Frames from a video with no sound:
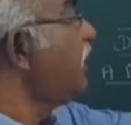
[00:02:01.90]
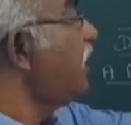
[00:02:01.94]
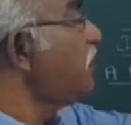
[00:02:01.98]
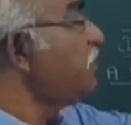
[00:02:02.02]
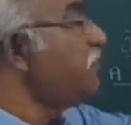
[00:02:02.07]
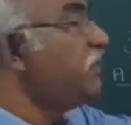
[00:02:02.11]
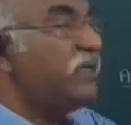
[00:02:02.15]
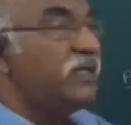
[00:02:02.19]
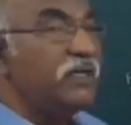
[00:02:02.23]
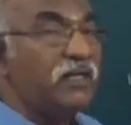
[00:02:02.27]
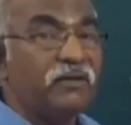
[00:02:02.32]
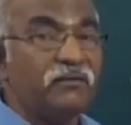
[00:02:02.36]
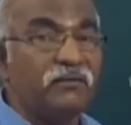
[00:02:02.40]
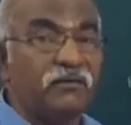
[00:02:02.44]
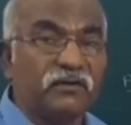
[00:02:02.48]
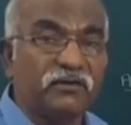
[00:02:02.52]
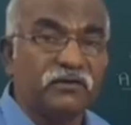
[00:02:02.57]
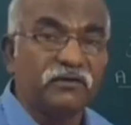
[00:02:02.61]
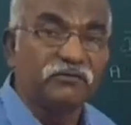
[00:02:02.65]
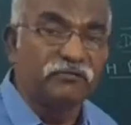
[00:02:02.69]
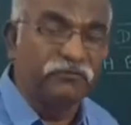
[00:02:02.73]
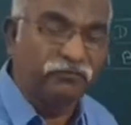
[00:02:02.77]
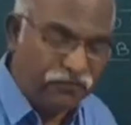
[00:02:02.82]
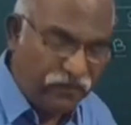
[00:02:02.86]
cannot be
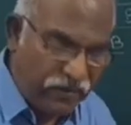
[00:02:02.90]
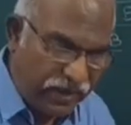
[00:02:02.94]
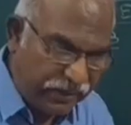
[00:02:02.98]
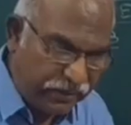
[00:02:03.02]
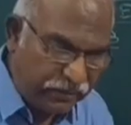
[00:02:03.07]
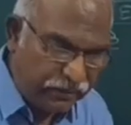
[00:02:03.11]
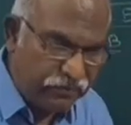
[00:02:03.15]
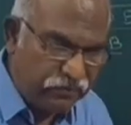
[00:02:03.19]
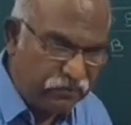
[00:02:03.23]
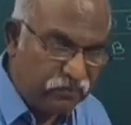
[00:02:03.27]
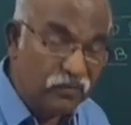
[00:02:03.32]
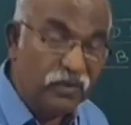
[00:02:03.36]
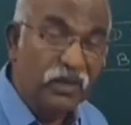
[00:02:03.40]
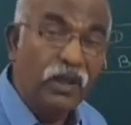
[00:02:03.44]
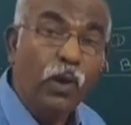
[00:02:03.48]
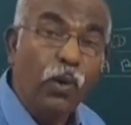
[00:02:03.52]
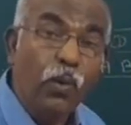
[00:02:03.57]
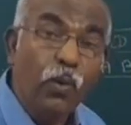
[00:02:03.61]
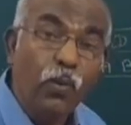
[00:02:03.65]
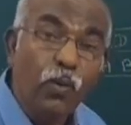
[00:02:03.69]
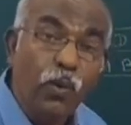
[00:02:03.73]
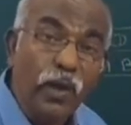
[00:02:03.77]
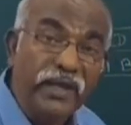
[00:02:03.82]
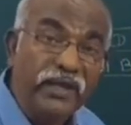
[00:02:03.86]
equal to 5.
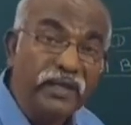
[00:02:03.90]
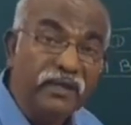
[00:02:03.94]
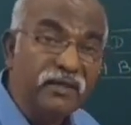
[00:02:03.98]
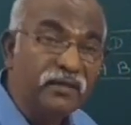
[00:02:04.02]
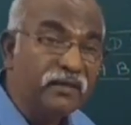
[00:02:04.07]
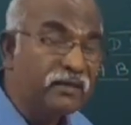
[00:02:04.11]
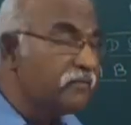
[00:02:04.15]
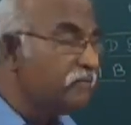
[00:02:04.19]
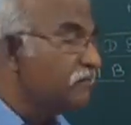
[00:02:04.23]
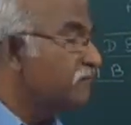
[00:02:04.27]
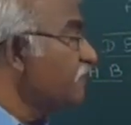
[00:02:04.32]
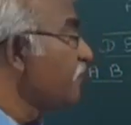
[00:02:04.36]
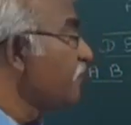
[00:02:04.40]
Why?